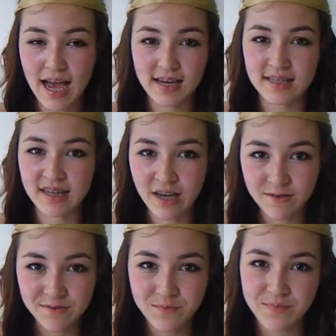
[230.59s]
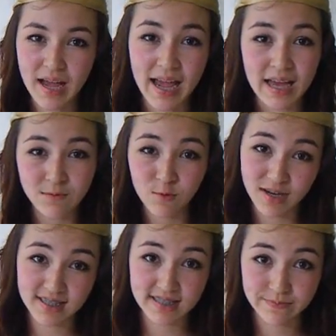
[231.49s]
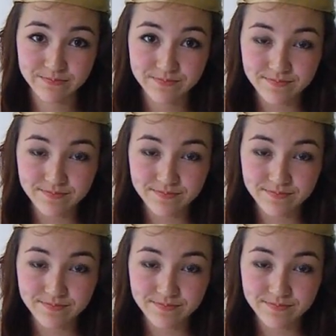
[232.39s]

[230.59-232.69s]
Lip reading: had enough. I had him arrested.